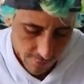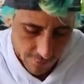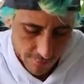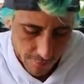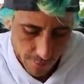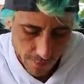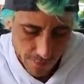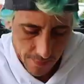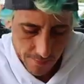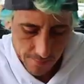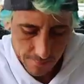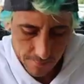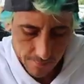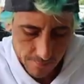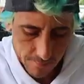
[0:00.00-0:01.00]

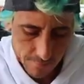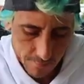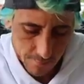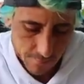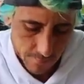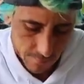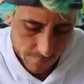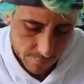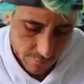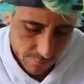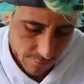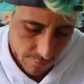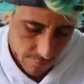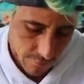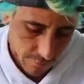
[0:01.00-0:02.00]

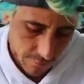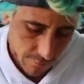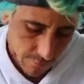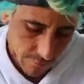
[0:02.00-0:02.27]
(silence)